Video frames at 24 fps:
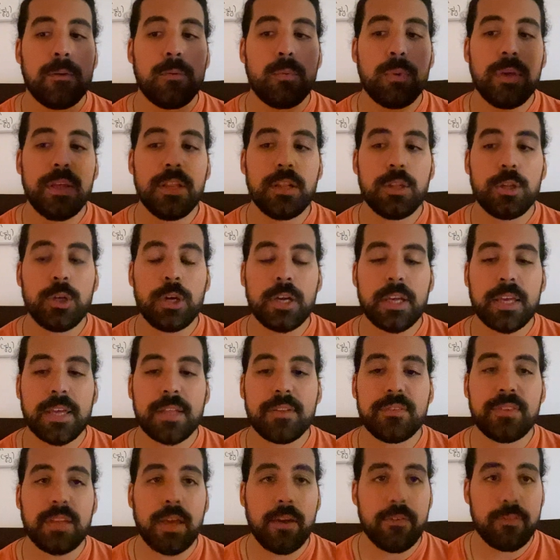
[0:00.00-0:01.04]
we look
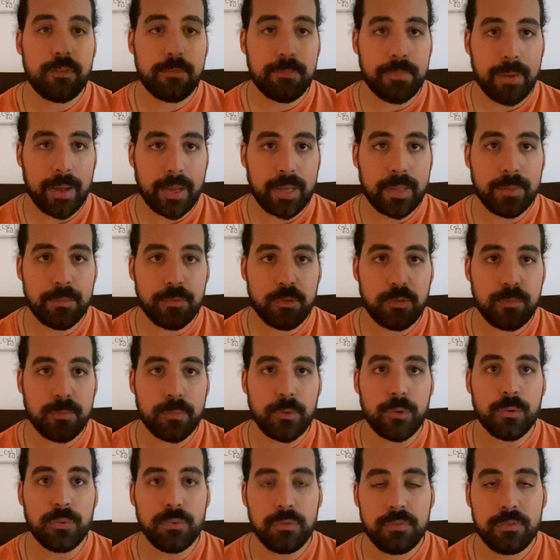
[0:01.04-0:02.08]
at David Beckham's
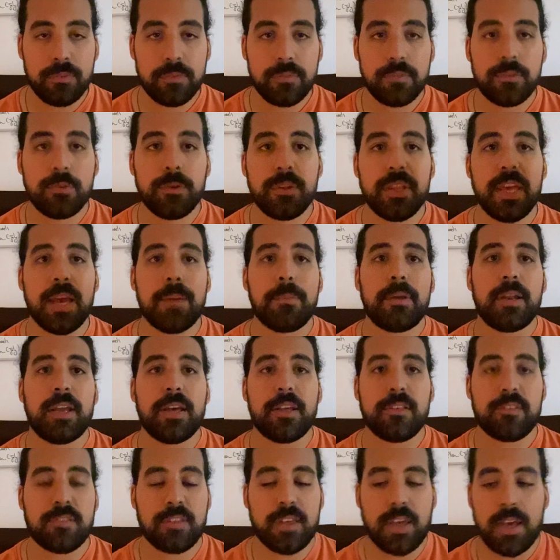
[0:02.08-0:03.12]
move to the
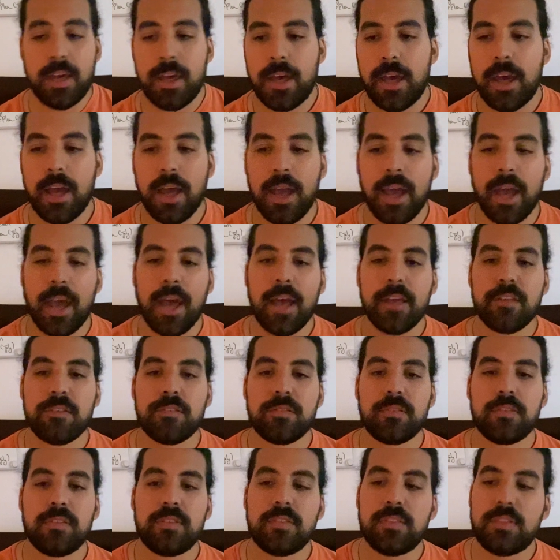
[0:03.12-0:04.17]
MLS
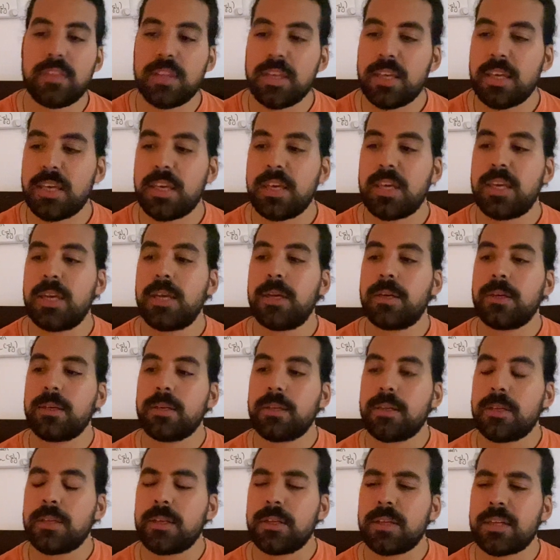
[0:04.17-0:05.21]
as the
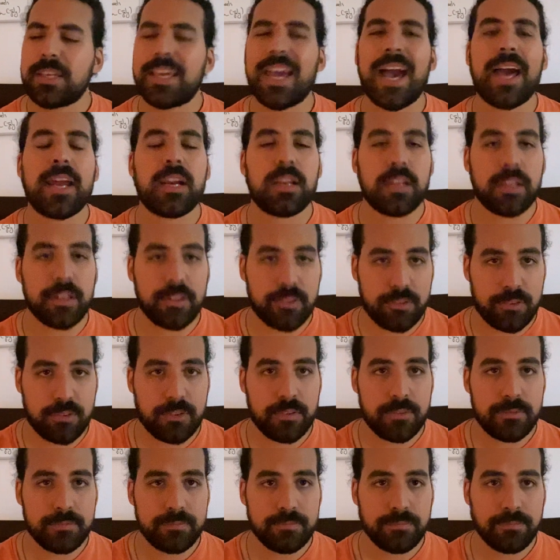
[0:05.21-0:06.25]

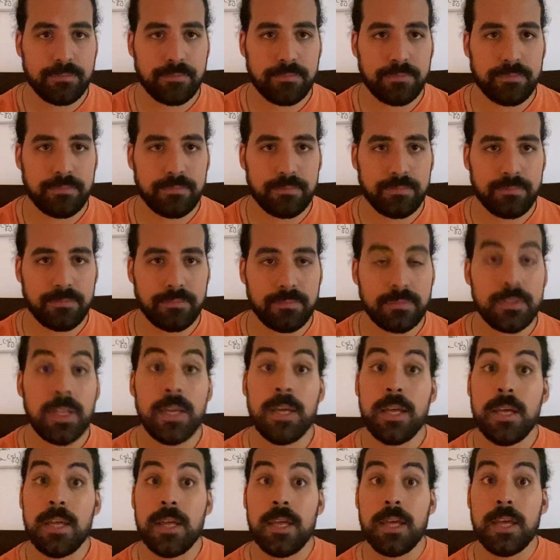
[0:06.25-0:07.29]
catalyst
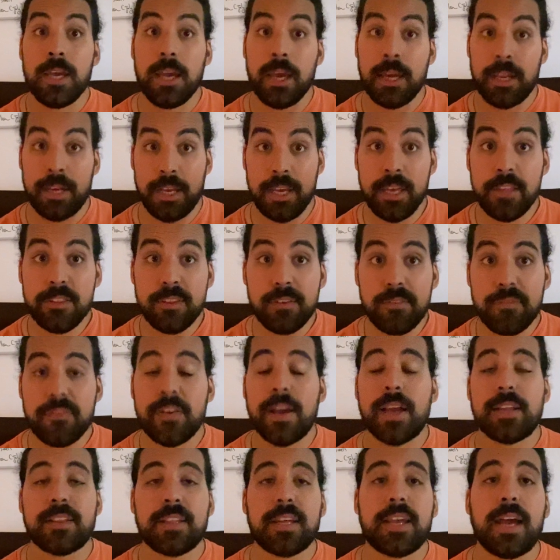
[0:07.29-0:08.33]
it is, in
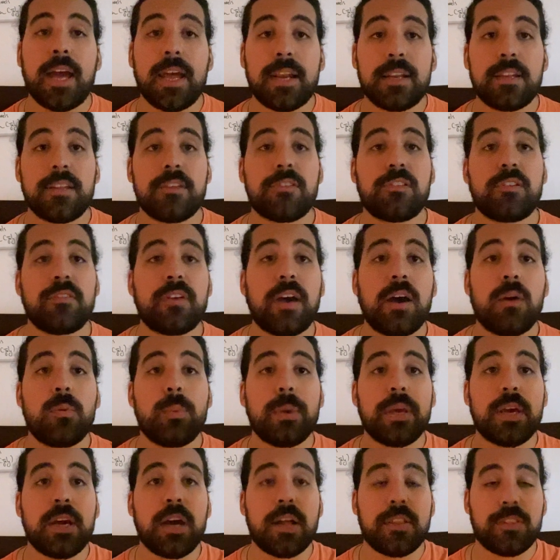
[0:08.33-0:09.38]
fact, the catalyst of how
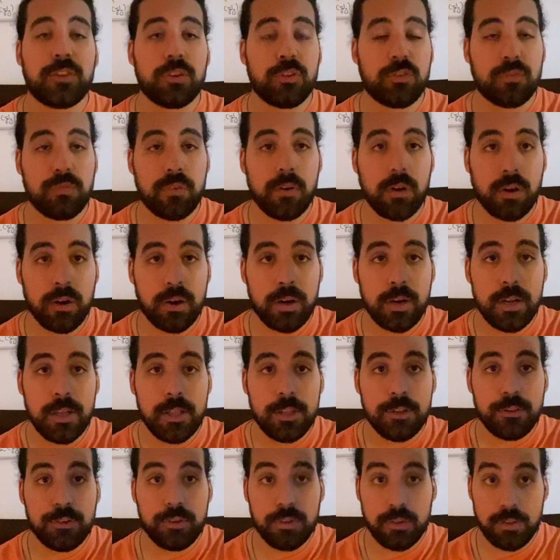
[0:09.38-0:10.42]
we got this far
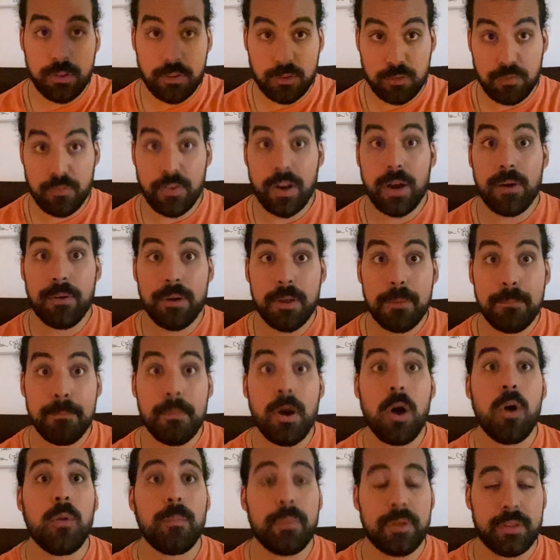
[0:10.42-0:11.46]
to this very
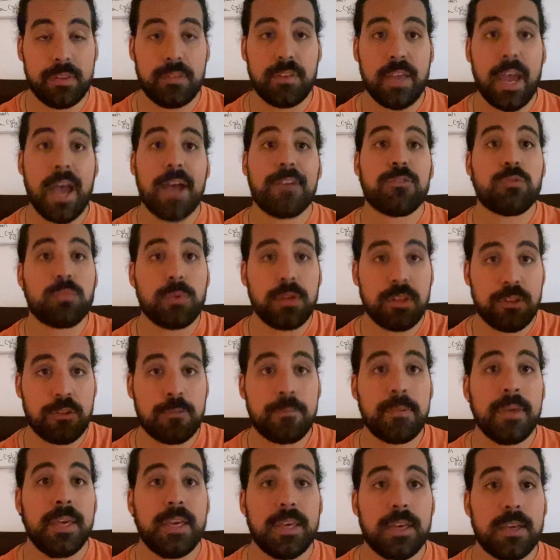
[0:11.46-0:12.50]
moment as we
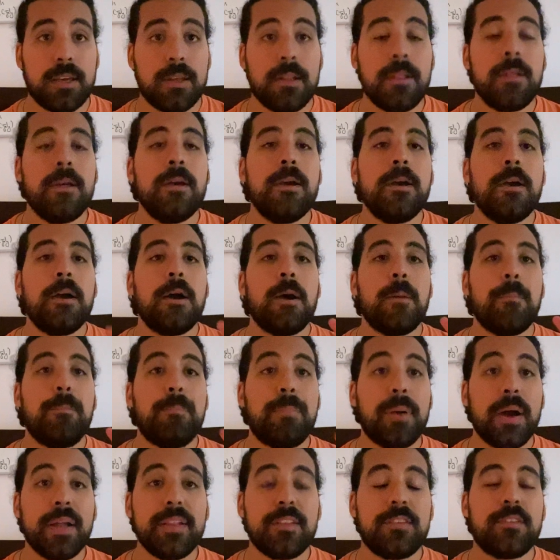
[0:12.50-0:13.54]
speak.
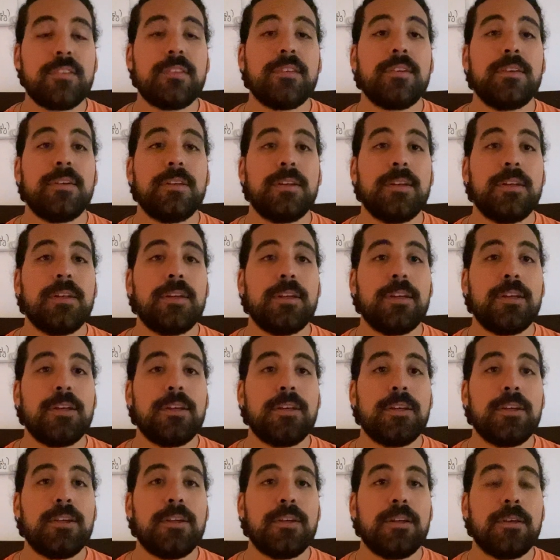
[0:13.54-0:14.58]
But
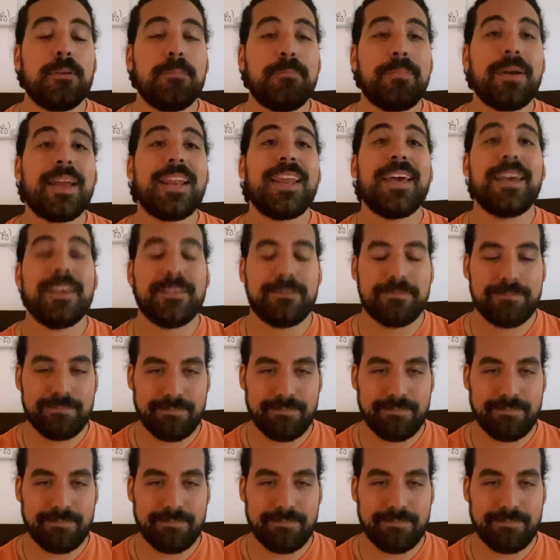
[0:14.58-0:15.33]
Pele.